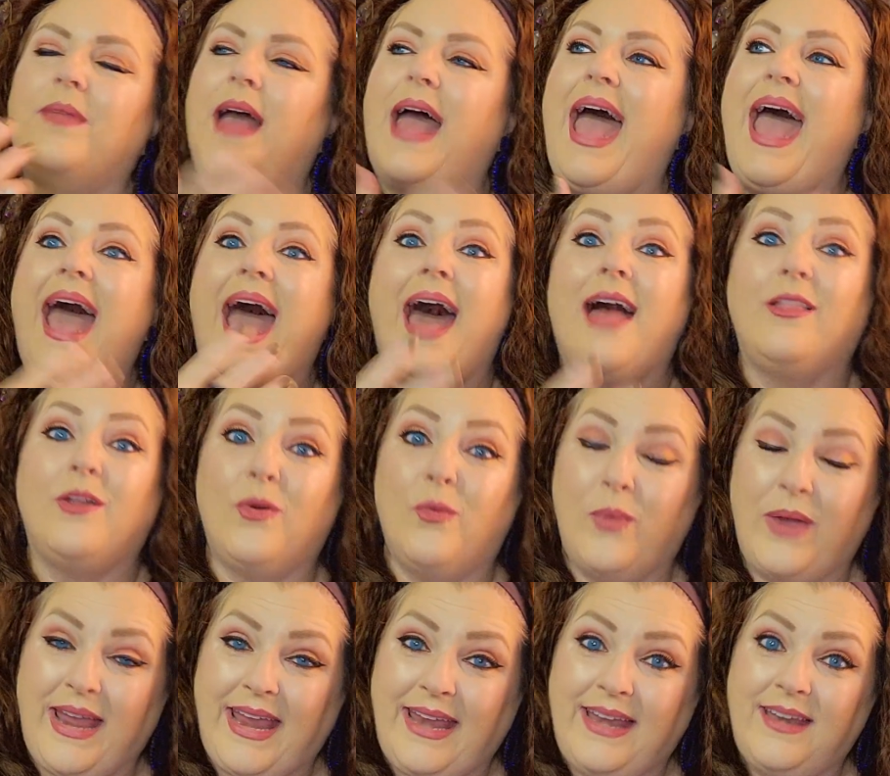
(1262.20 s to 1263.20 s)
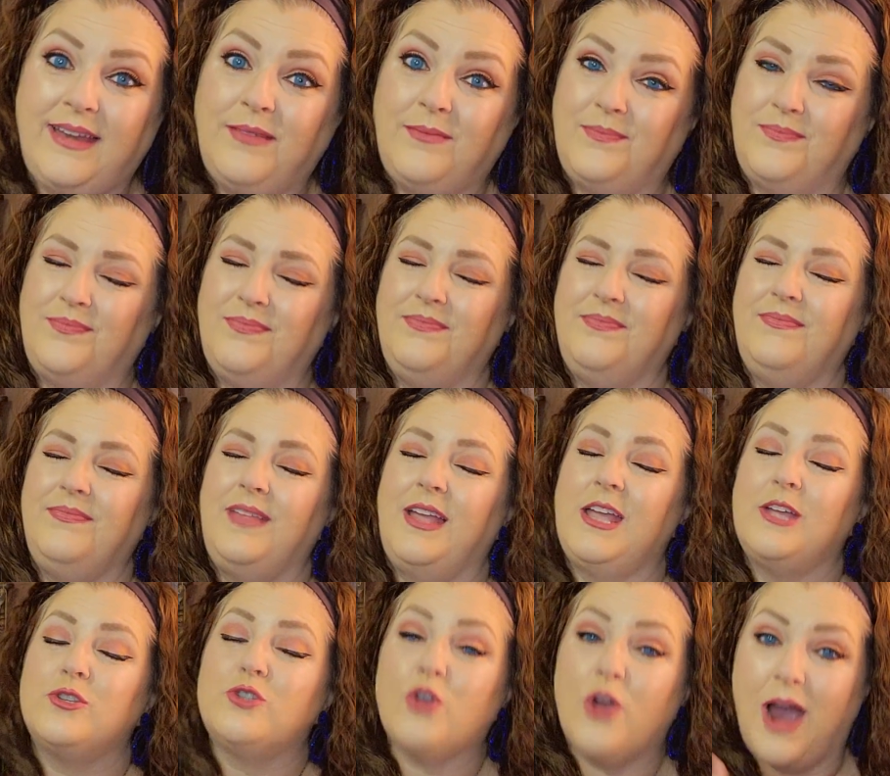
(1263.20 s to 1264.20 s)
Halloween
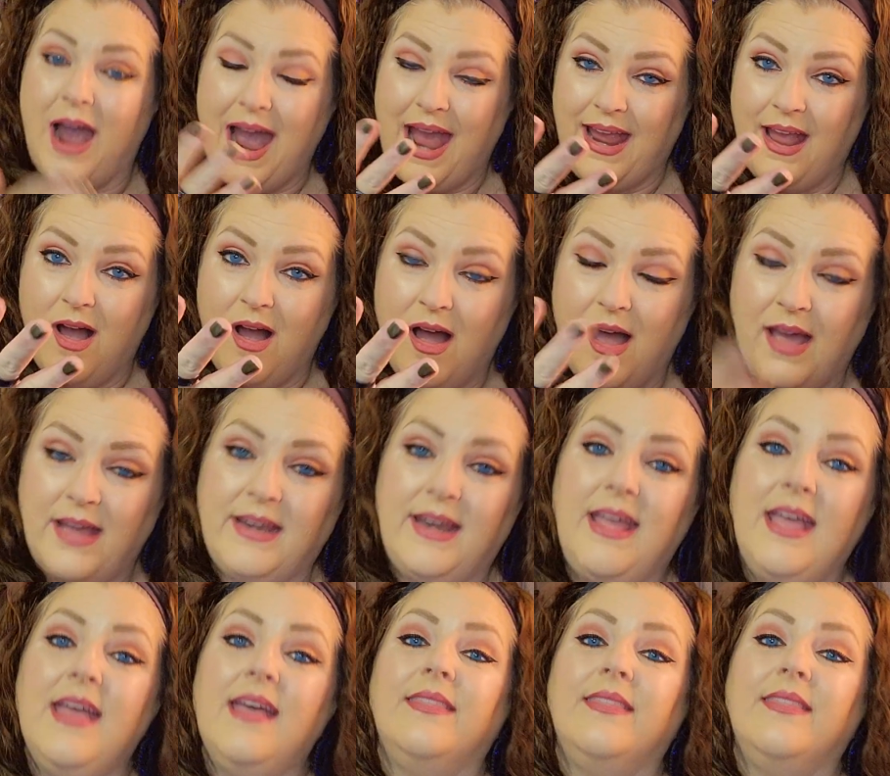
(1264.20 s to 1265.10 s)
try on